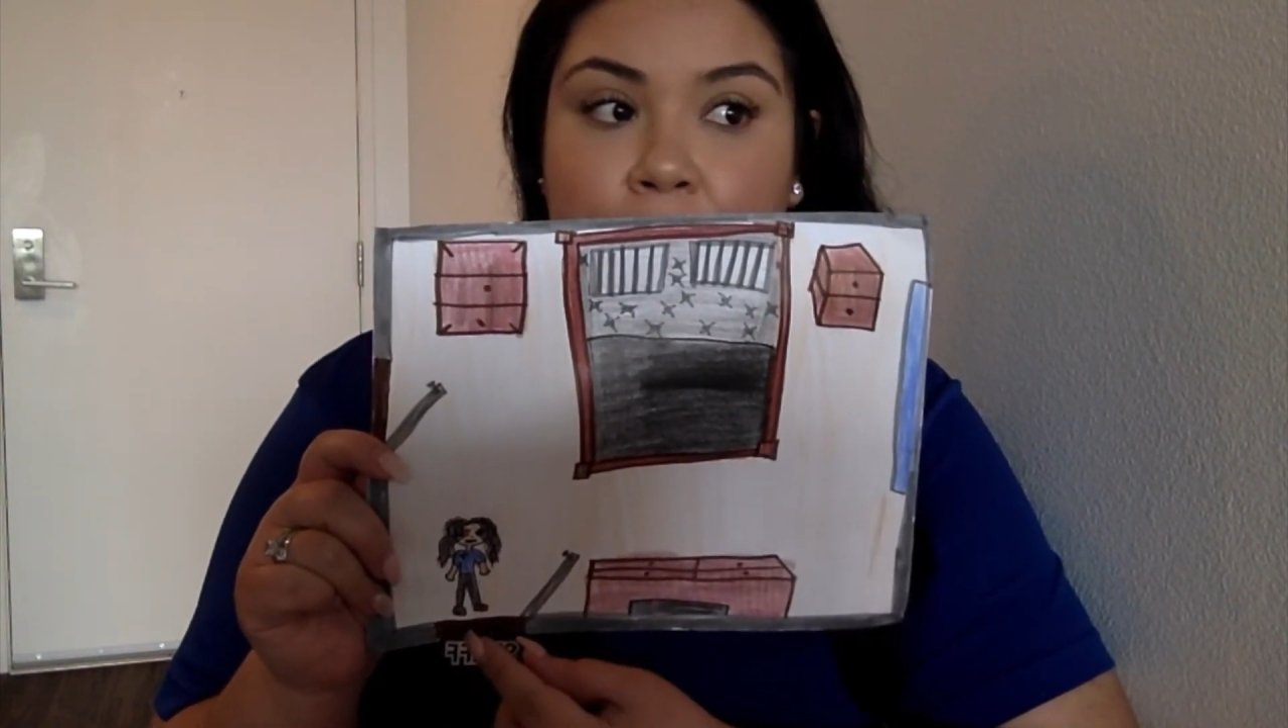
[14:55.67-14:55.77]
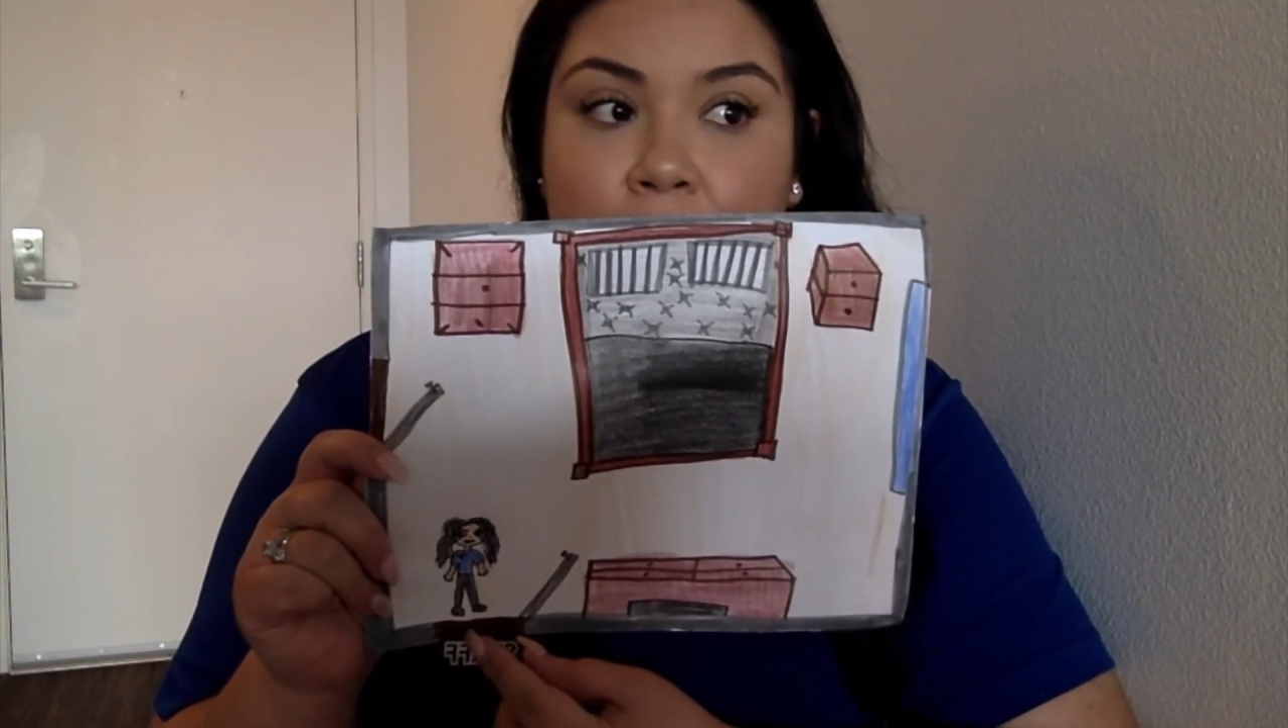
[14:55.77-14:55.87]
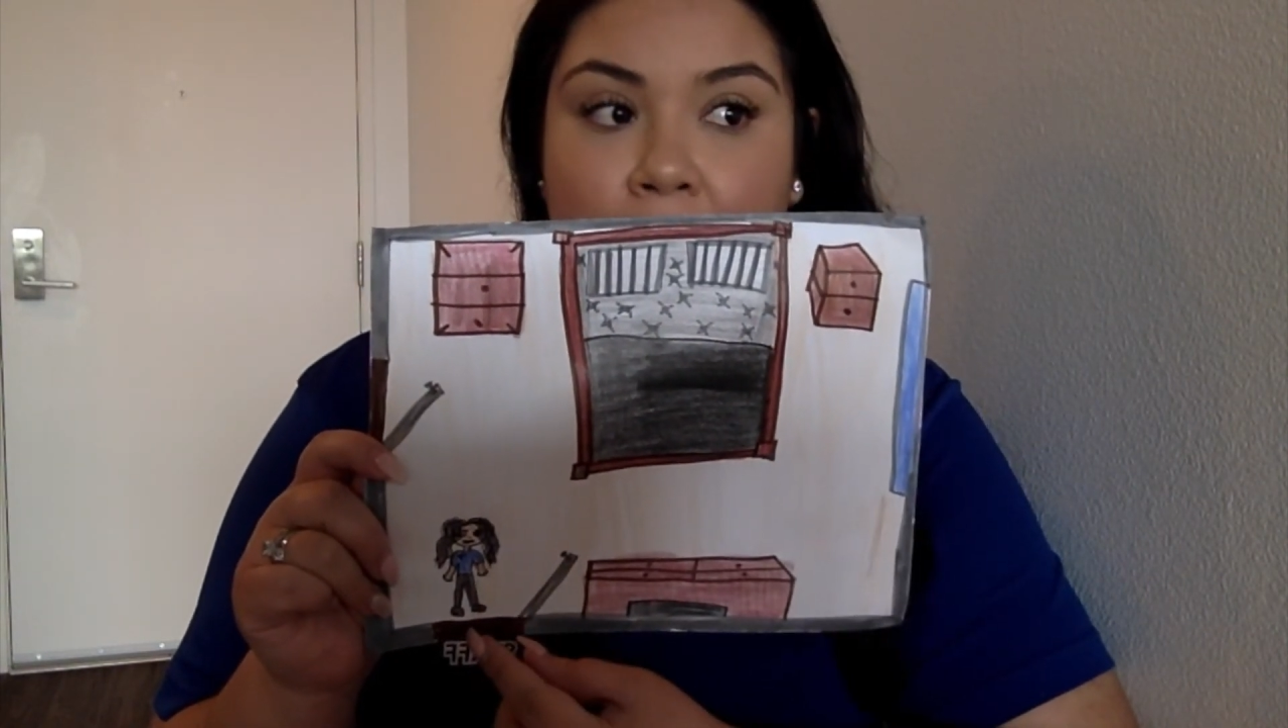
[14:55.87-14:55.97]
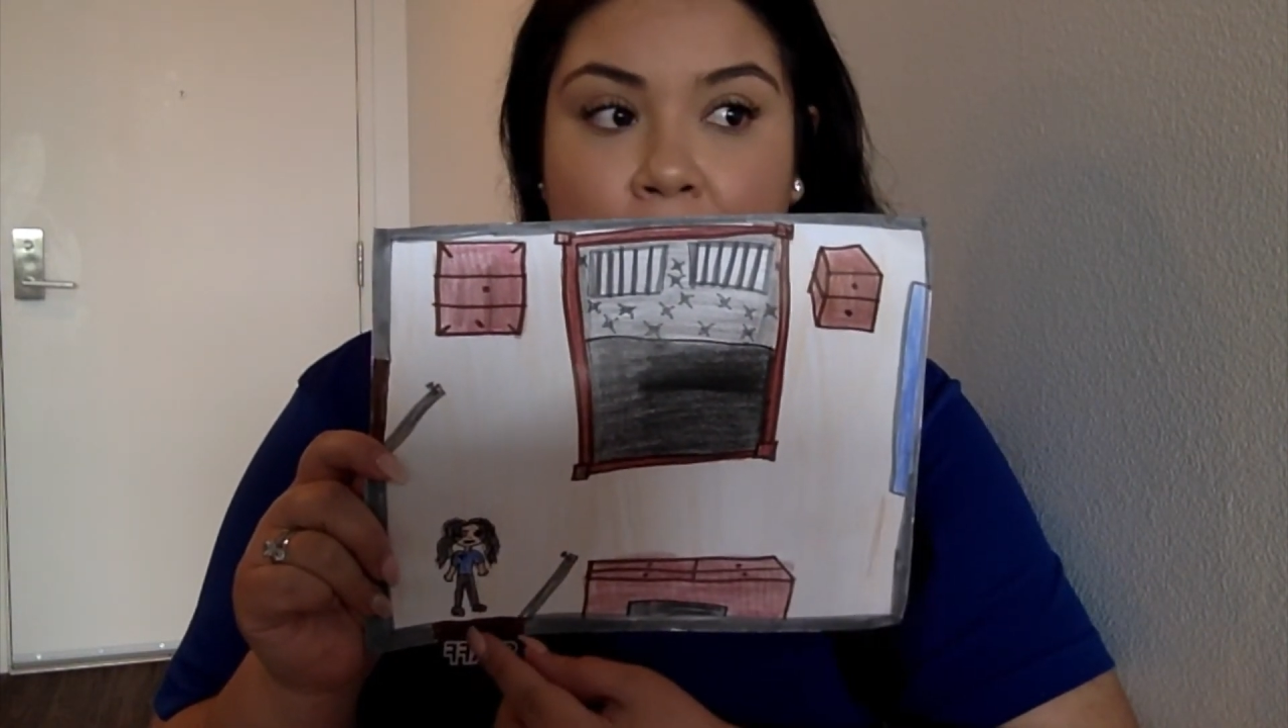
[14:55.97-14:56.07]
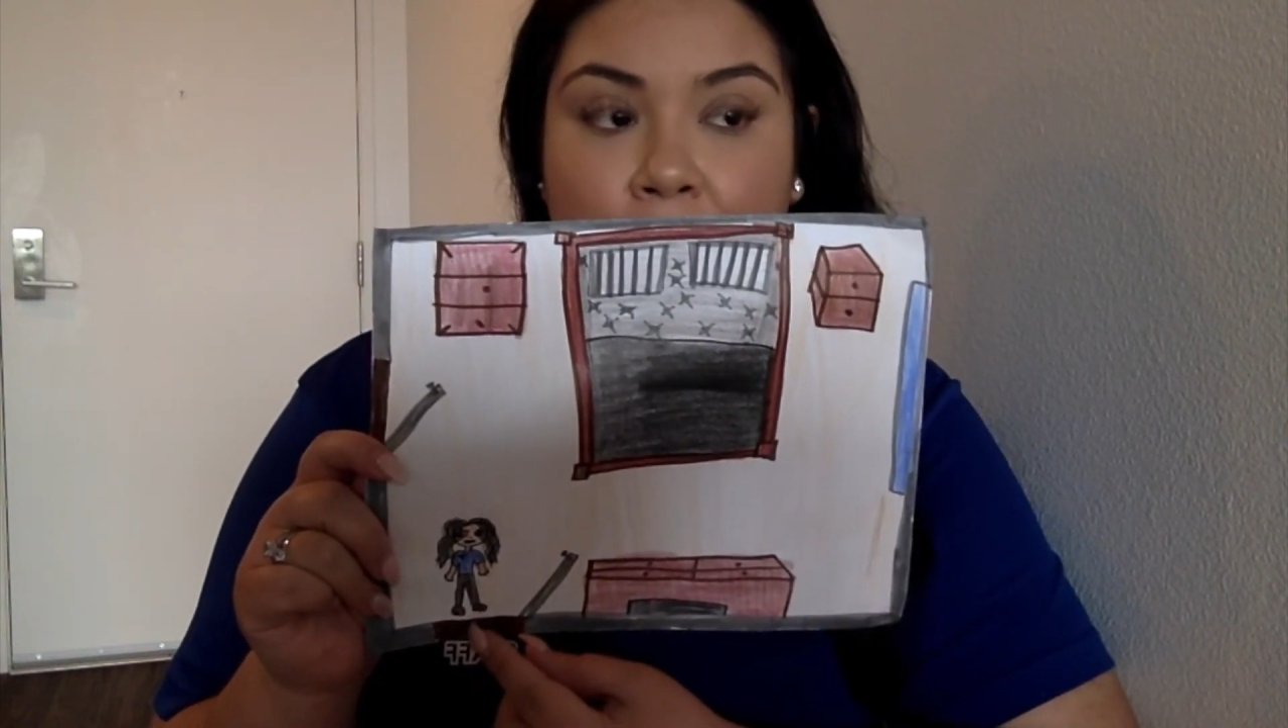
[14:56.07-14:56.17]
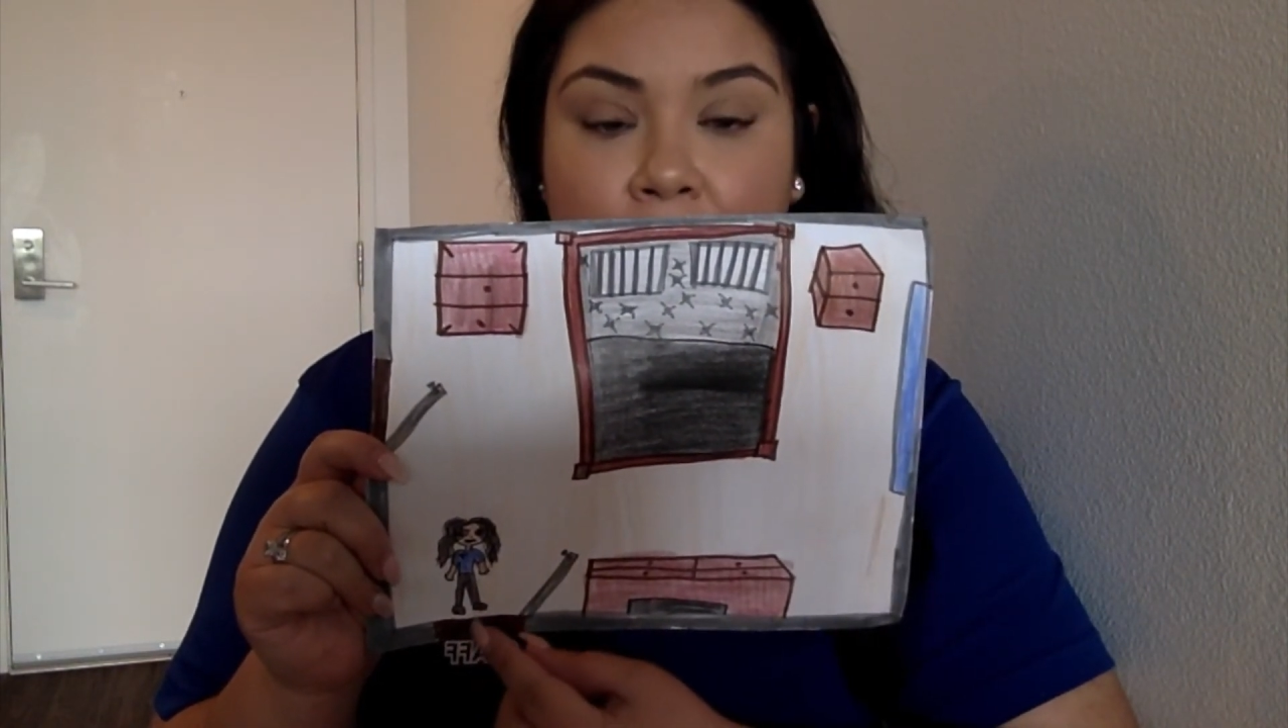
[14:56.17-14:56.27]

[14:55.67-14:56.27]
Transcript: our